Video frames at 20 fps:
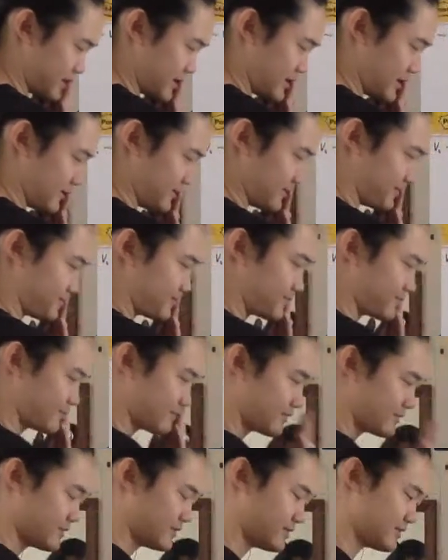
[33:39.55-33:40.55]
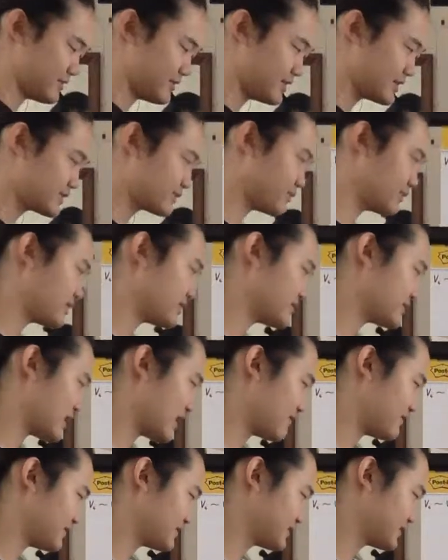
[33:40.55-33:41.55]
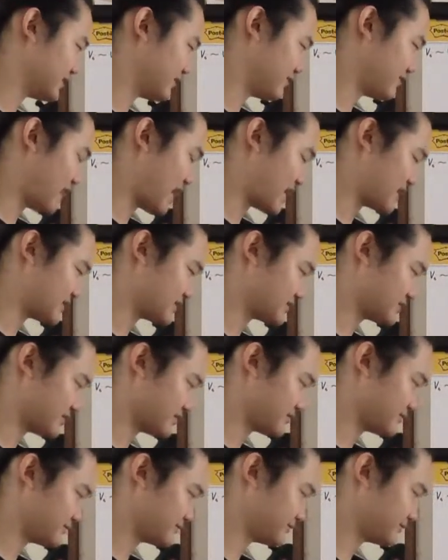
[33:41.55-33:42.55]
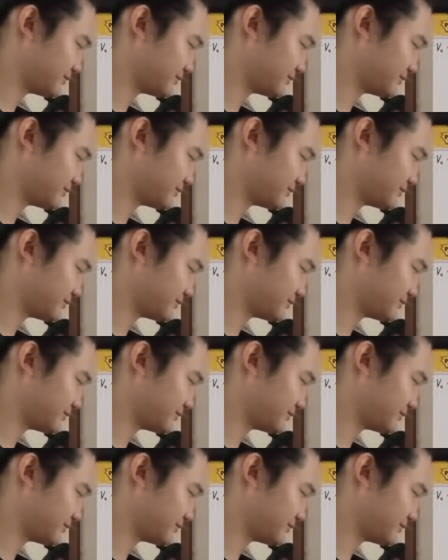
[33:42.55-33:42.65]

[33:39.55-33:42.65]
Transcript: obviously faster,